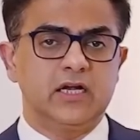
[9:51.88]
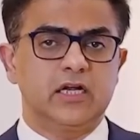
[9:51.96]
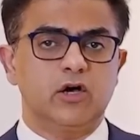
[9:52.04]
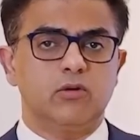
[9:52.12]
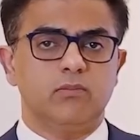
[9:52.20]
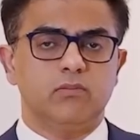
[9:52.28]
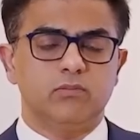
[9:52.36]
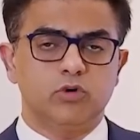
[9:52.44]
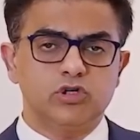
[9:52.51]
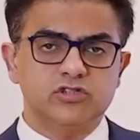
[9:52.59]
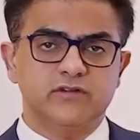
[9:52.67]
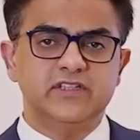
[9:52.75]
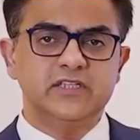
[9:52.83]
Now,
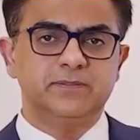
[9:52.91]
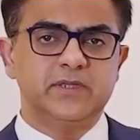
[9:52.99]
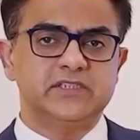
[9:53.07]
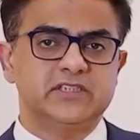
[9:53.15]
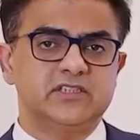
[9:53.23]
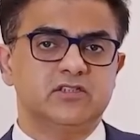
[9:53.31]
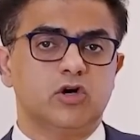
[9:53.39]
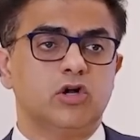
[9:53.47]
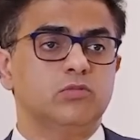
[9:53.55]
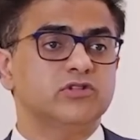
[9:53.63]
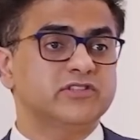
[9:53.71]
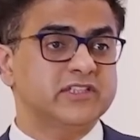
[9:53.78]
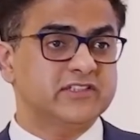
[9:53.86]
most of these patients,
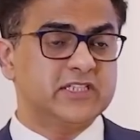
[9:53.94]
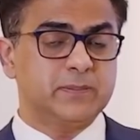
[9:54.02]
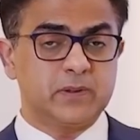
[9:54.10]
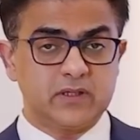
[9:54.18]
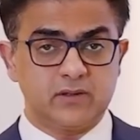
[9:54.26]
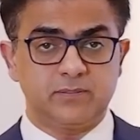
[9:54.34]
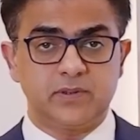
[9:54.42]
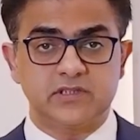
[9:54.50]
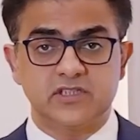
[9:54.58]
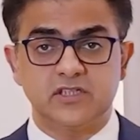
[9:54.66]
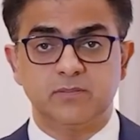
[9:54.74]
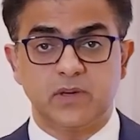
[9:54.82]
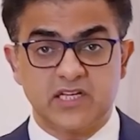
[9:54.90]
almost
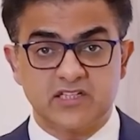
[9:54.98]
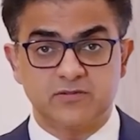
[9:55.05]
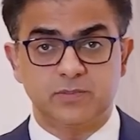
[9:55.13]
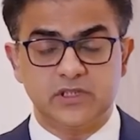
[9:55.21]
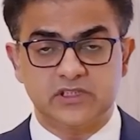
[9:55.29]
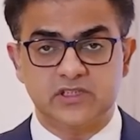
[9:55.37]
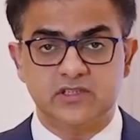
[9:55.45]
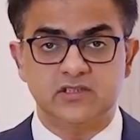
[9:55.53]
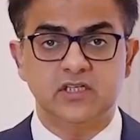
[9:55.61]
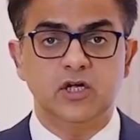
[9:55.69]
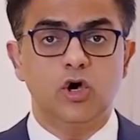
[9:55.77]
60% plus patients,